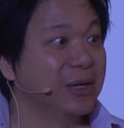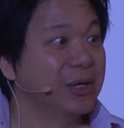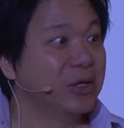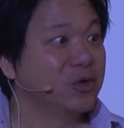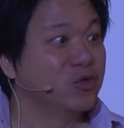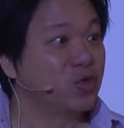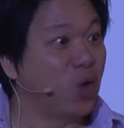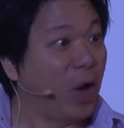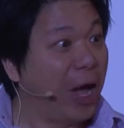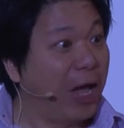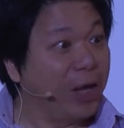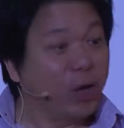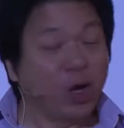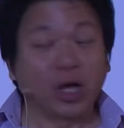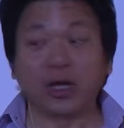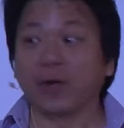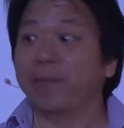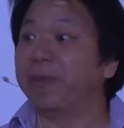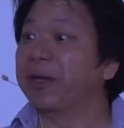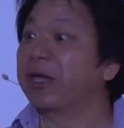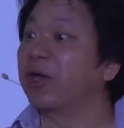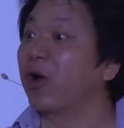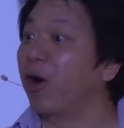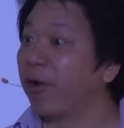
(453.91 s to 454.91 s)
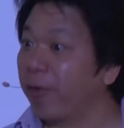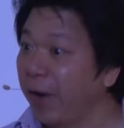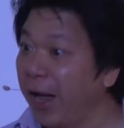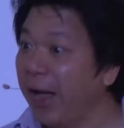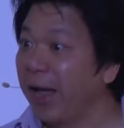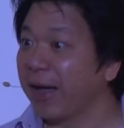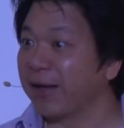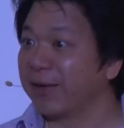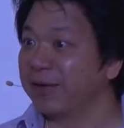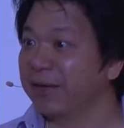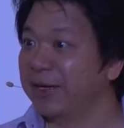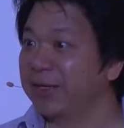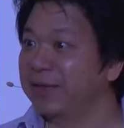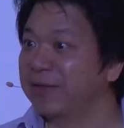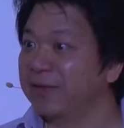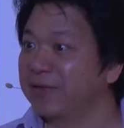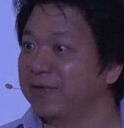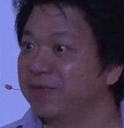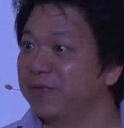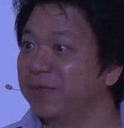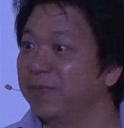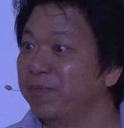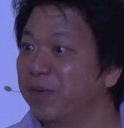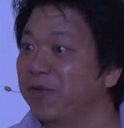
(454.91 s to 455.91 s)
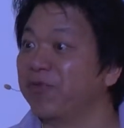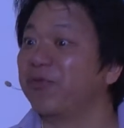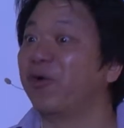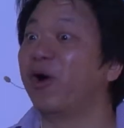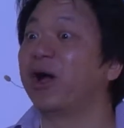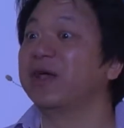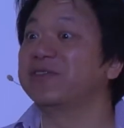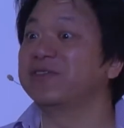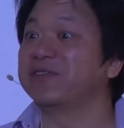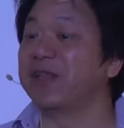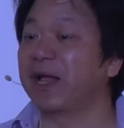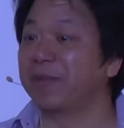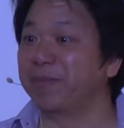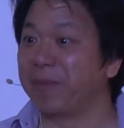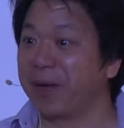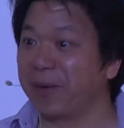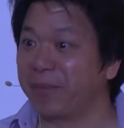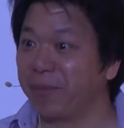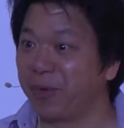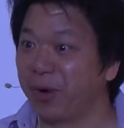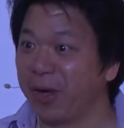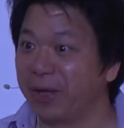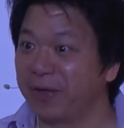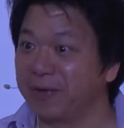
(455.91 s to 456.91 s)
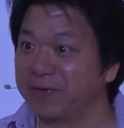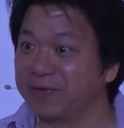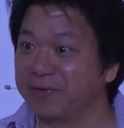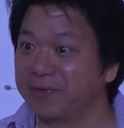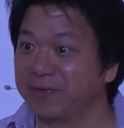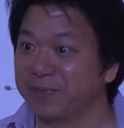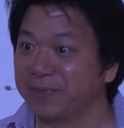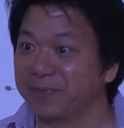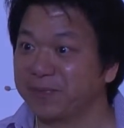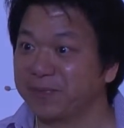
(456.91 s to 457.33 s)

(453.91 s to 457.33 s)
So I got to be correct in this before I start my prayers.